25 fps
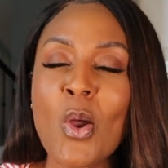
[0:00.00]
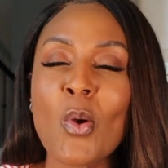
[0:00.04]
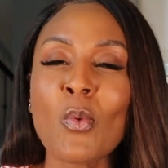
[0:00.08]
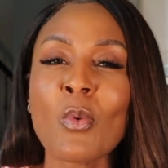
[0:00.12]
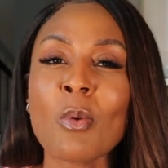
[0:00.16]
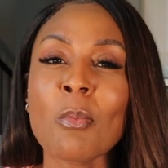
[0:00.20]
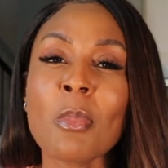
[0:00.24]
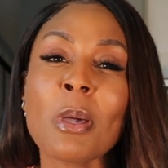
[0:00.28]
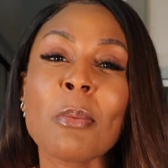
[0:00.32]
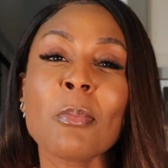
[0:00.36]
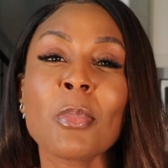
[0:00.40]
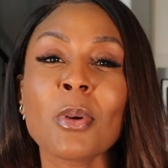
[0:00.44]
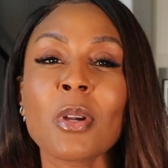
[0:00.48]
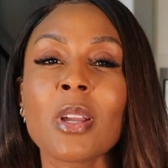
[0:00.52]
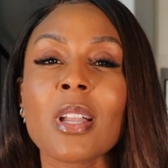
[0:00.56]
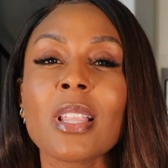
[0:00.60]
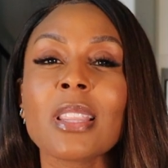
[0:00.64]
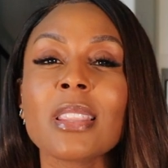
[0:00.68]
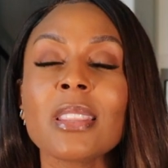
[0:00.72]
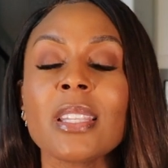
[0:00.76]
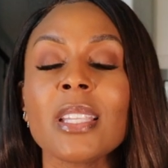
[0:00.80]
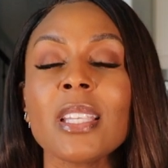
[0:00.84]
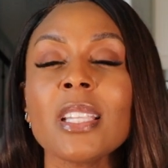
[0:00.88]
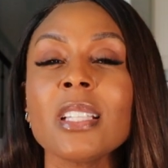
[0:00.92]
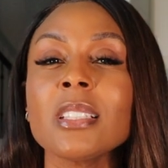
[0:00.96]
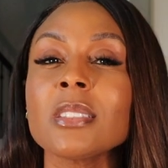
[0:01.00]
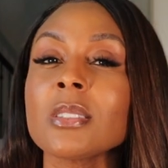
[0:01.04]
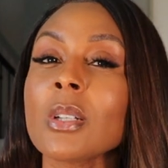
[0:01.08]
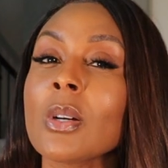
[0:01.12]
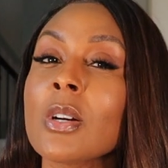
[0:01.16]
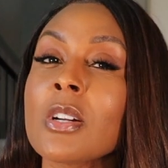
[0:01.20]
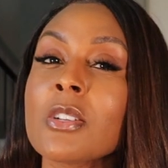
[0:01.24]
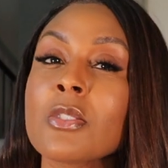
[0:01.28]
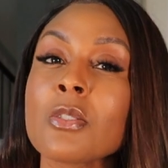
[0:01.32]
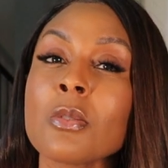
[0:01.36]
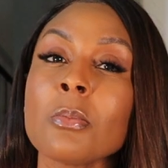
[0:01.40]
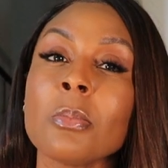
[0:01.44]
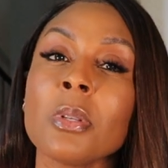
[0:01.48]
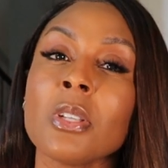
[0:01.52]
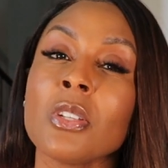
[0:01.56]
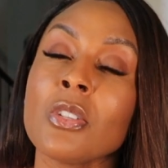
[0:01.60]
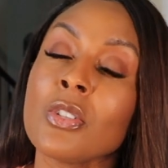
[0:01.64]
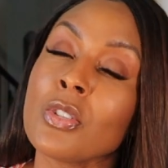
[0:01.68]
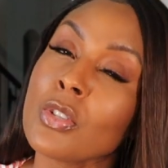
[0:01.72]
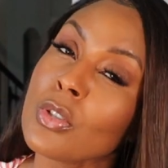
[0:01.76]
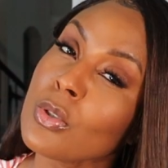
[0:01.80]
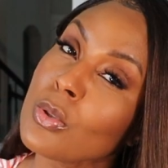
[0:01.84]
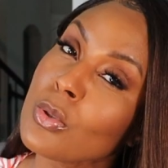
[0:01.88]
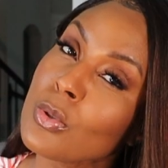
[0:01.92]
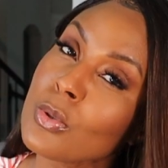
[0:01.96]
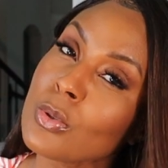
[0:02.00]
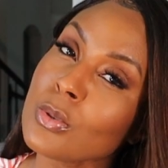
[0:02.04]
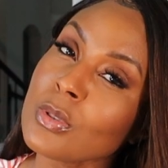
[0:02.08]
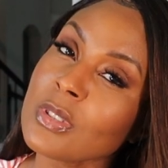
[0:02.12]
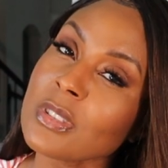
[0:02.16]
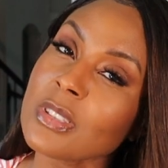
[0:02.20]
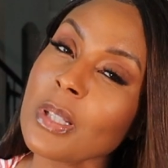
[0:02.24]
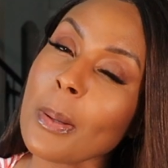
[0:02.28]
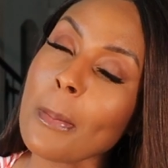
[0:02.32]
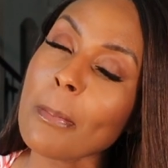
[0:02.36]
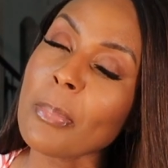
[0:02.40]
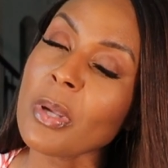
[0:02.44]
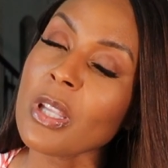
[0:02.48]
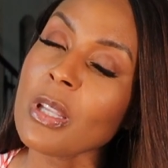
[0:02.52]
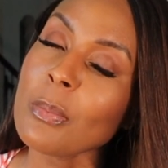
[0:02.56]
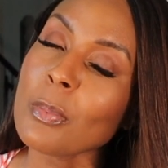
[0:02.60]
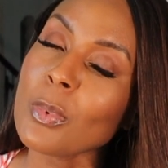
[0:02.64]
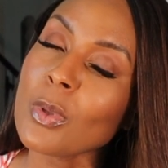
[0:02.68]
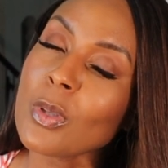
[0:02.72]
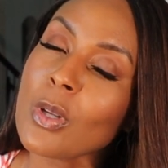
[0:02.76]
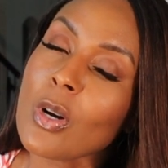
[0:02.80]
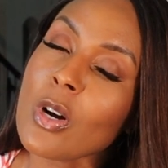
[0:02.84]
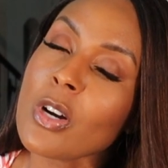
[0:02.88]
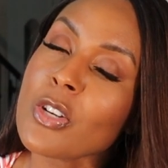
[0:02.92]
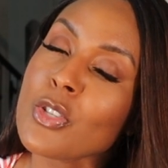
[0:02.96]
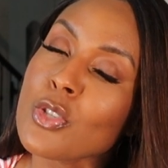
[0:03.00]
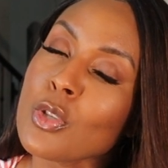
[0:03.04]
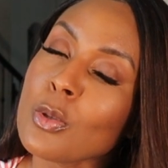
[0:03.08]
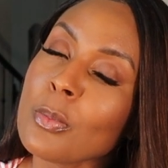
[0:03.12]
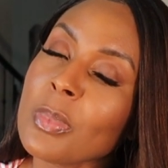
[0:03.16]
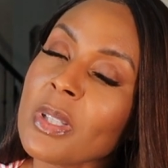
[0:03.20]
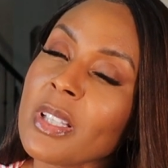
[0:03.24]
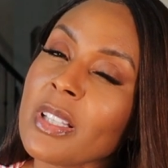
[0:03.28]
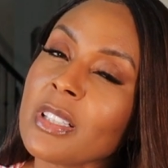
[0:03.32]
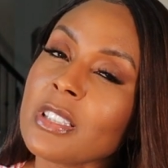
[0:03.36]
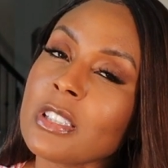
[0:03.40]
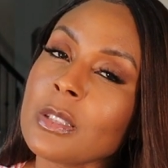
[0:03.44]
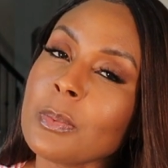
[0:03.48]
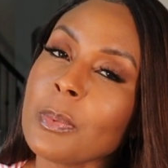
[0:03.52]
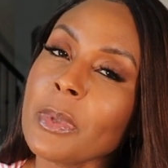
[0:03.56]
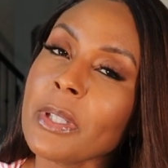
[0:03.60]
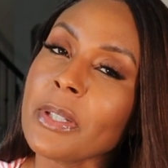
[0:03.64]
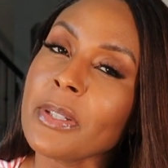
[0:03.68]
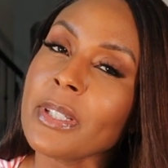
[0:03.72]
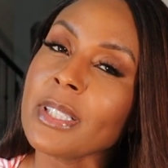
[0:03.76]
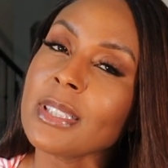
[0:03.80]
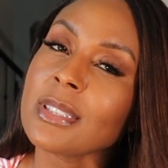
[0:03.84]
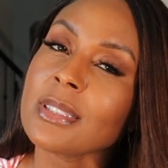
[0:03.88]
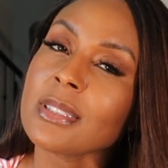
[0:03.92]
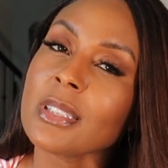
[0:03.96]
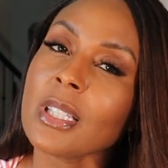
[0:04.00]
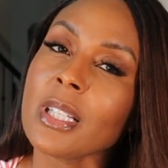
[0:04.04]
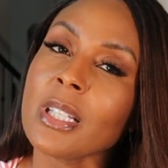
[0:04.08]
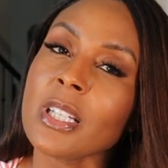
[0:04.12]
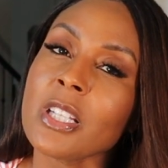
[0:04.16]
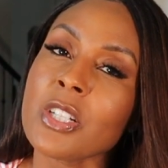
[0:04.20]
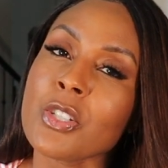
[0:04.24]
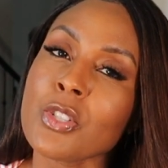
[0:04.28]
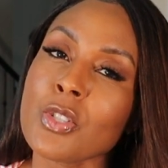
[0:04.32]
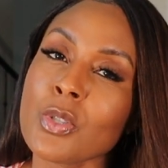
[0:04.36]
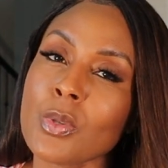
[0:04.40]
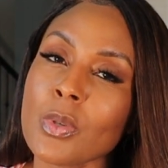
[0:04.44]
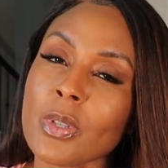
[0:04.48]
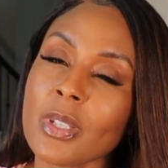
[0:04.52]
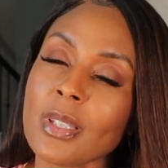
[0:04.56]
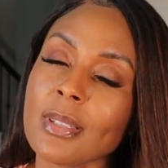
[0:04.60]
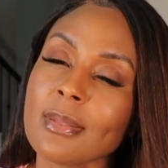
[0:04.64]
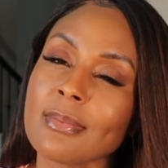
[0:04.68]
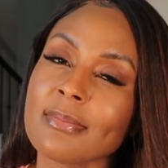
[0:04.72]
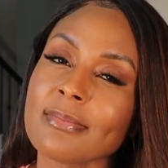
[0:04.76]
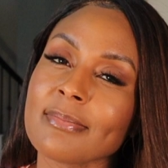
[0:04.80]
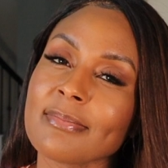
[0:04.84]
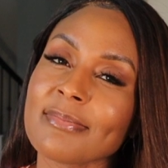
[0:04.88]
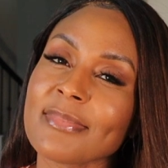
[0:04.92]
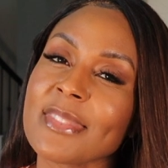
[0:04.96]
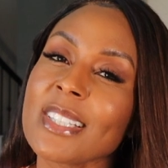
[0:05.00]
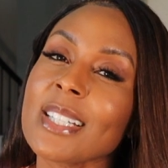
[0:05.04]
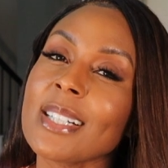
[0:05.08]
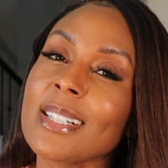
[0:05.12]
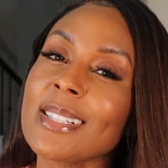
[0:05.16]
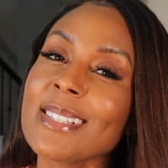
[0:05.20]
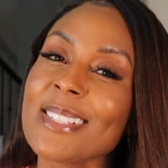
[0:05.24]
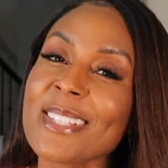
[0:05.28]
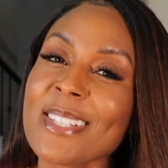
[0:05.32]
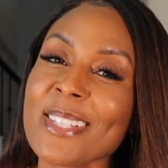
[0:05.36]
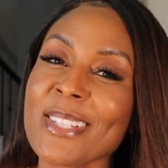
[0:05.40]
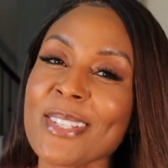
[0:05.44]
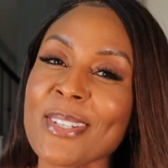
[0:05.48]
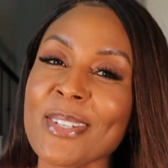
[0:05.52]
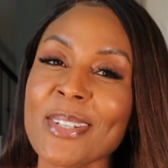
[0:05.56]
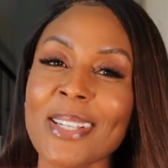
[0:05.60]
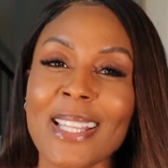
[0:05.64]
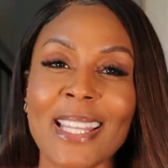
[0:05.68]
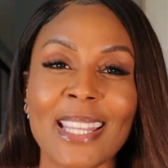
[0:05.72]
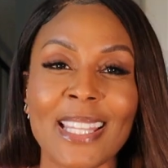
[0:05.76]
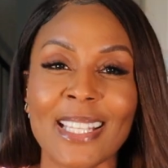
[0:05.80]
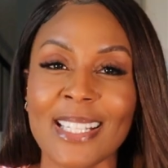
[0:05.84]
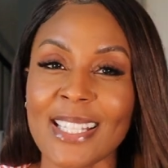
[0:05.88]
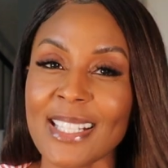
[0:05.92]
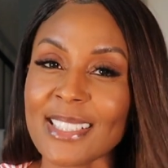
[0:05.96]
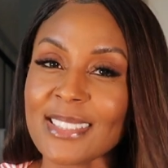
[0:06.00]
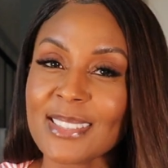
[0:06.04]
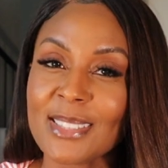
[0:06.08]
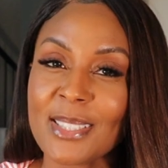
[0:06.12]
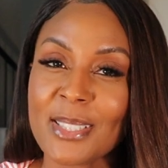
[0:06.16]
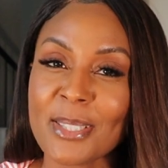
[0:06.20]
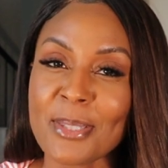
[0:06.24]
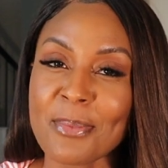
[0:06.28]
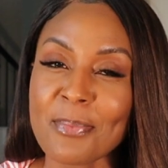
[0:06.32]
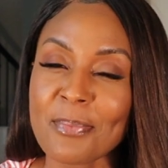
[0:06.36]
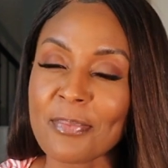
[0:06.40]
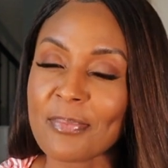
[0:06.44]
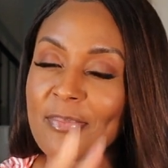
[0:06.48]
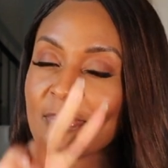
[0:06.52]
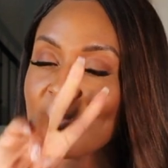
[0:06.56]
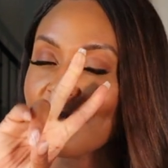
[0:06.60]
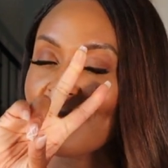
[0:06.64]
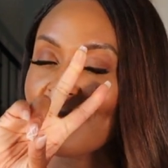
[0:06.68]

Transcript: Remember, things are to be used, people are to be experienced and enjoyed. Until the next time.